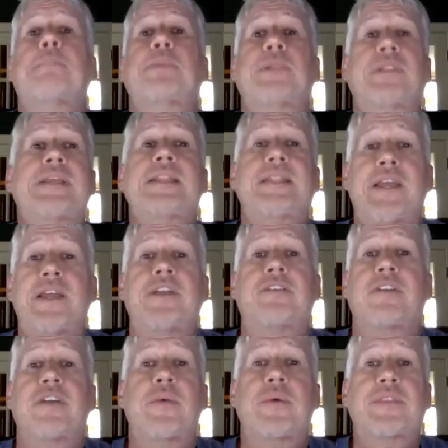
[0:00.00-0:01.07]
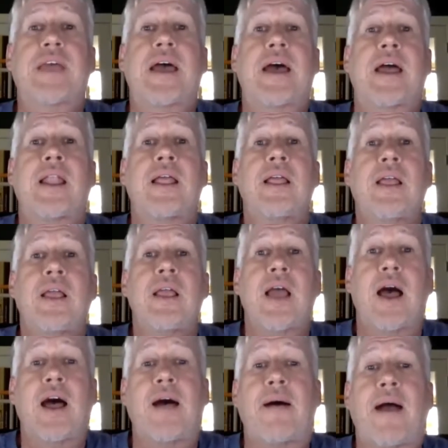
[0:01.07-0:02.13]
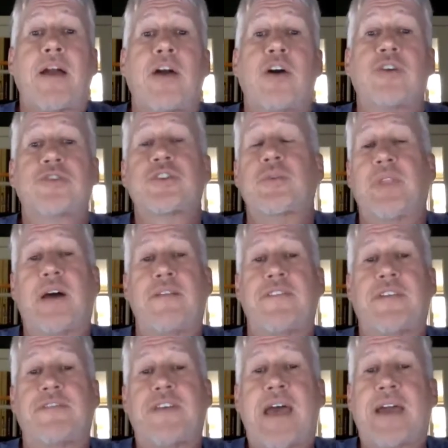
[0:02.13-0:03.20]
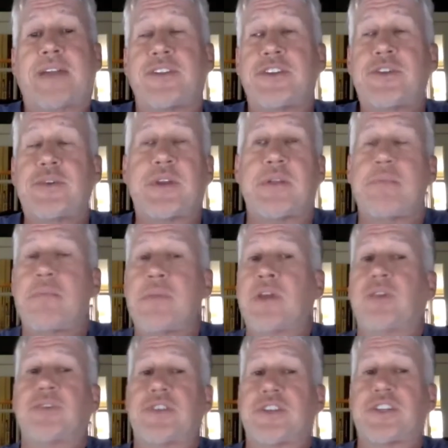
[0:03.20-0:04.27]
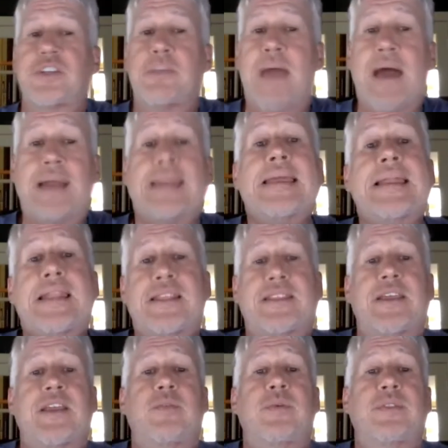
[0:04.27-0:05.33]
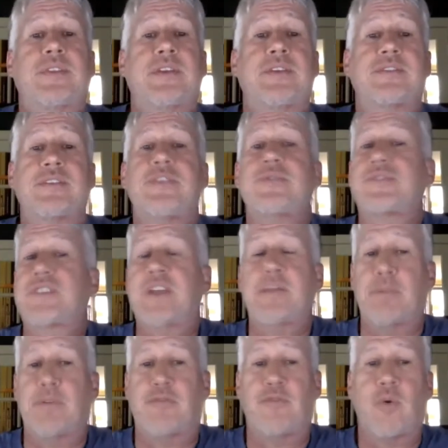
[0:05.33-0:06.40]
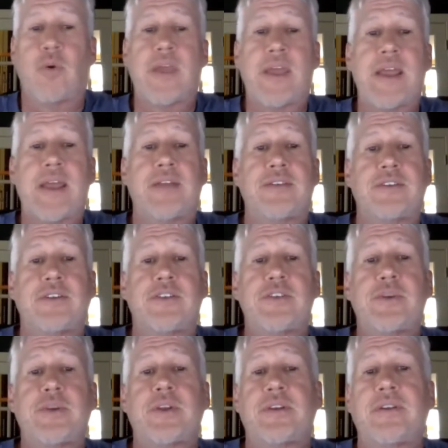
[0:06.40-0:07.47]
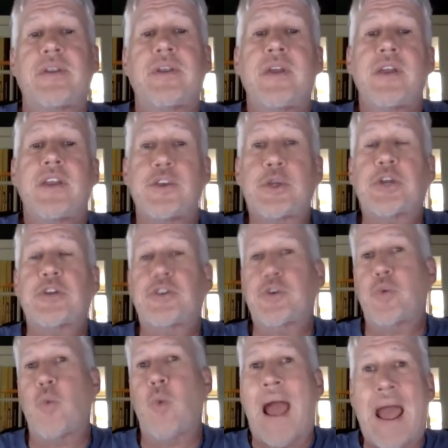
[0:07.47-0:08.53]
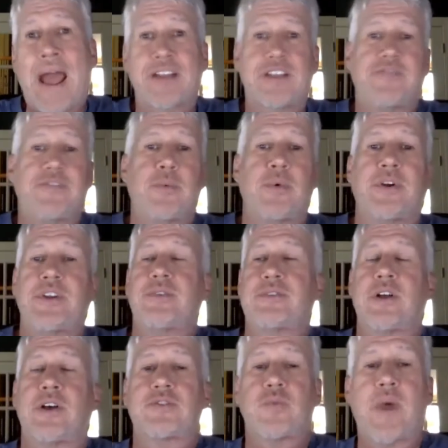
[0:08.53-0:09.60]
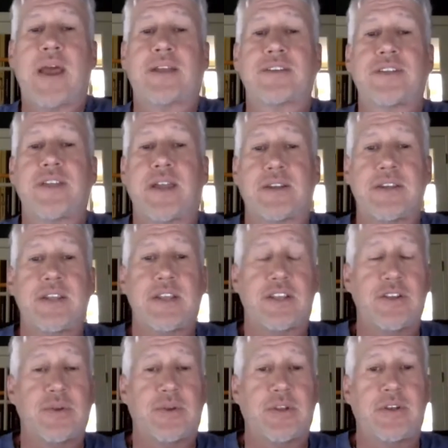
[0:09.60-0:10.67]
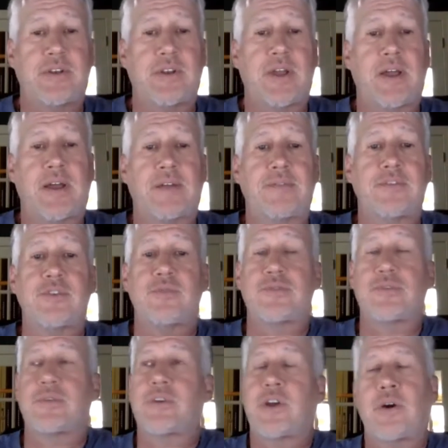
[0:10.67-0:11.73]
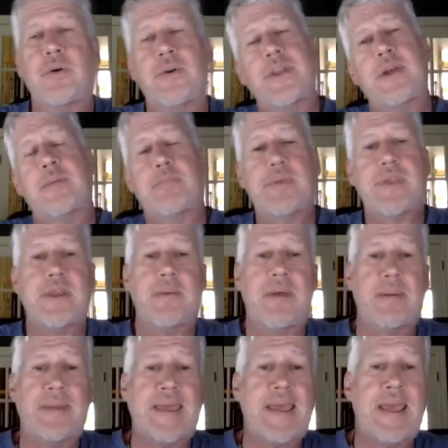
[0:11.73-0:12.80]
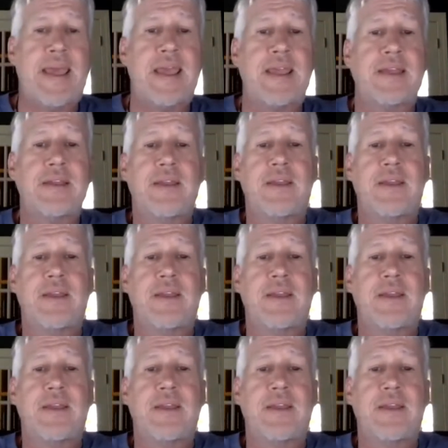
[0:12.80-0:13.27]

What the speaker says: completely agree with that. I also love the fact that you can mill just about anything with this. And you said beforehand, you can do wax if you want to use lost wax technique. You can do zirconia, PMMA,